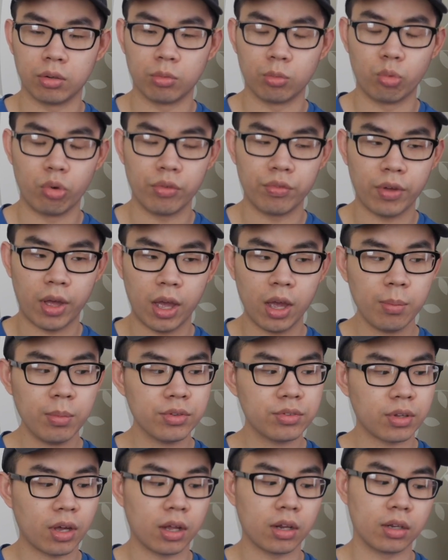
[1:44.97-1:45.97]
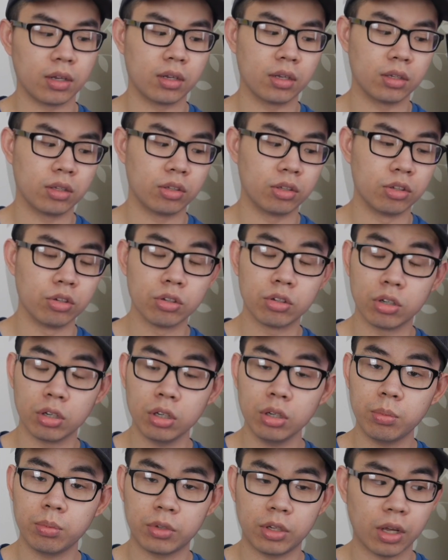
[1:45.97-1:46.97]
With Amazon, you
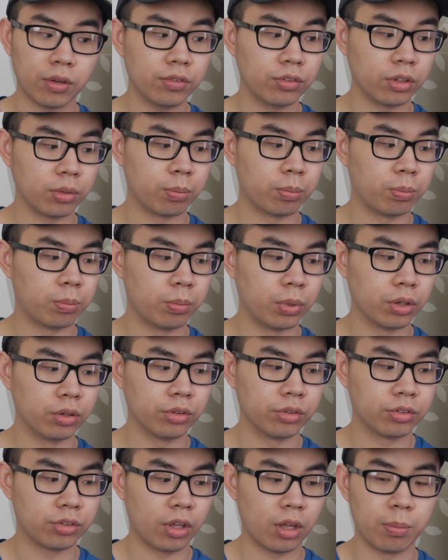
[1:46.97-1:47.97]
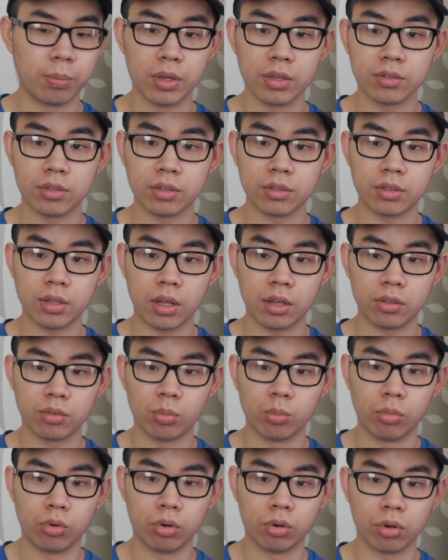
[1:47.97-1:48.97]
could definitely build a business that is
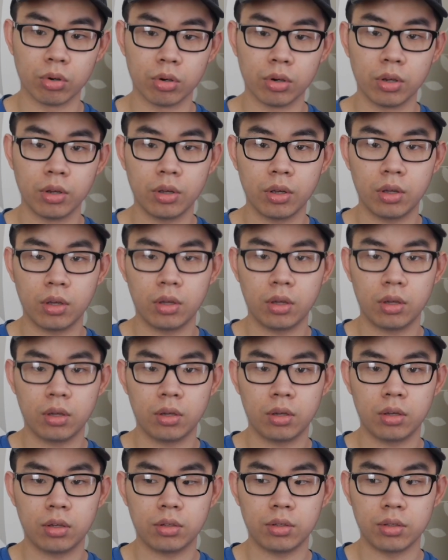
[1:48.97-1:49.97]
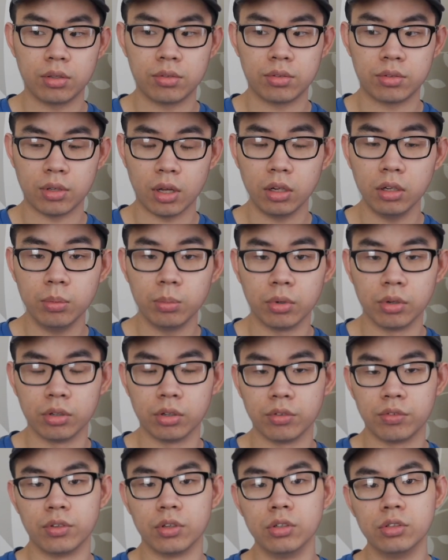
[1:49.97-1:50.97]
more sellable in the
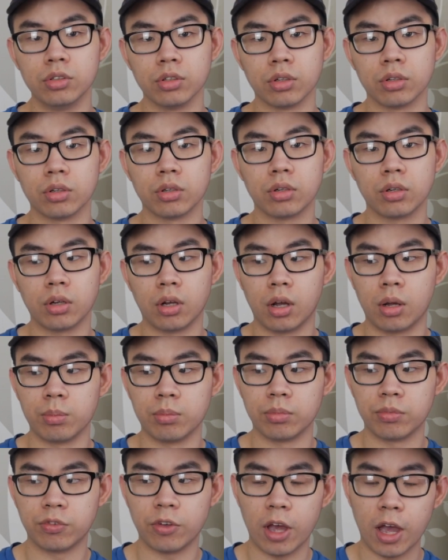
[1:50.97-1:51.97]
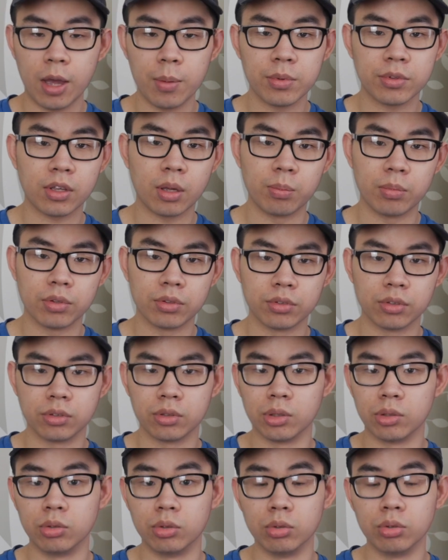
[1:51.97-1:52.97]
future, um, Amazon
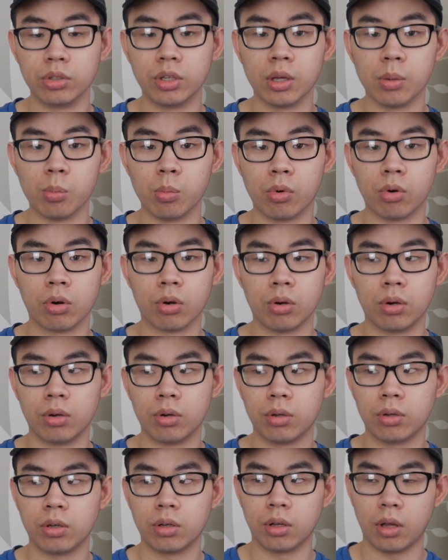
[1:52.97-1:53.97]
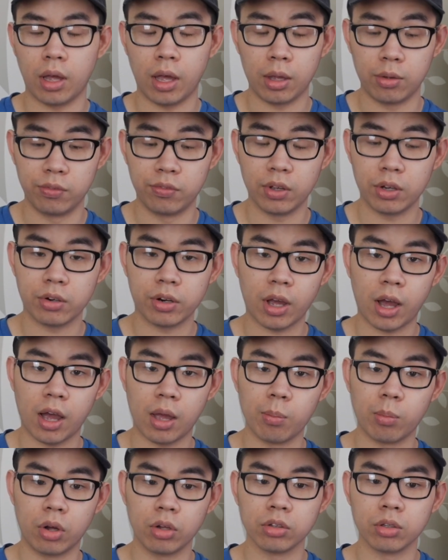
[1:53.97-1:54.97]
businesses do get more uh, a very high
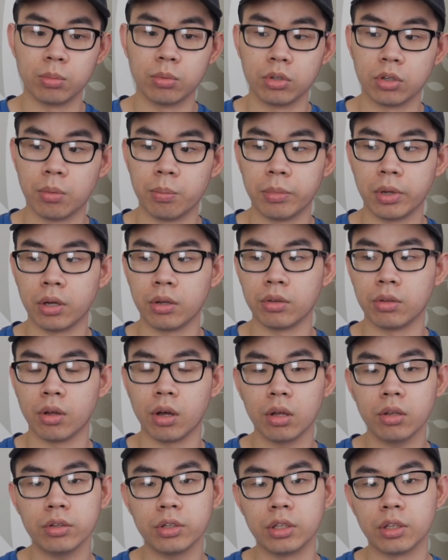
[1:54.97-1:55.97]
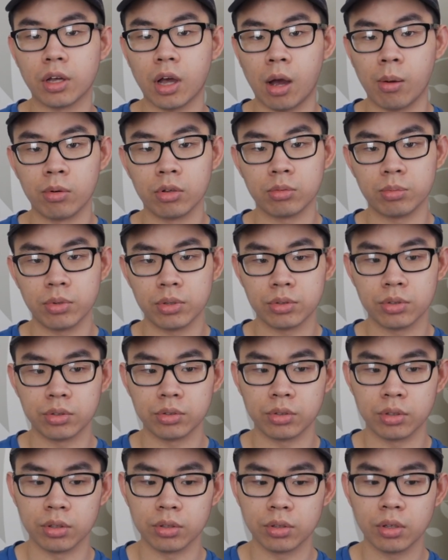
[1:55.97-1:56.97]
multiple compared to other e-commerce
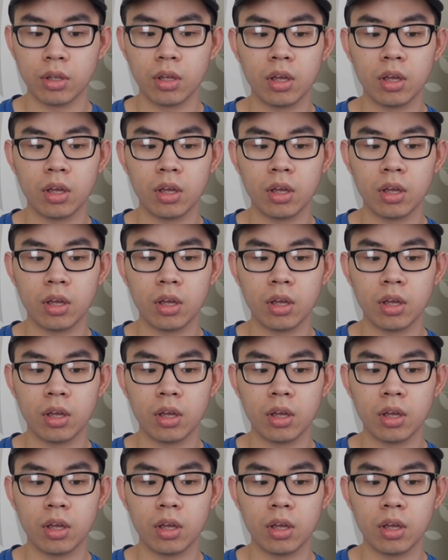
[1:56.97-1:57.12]
businesses.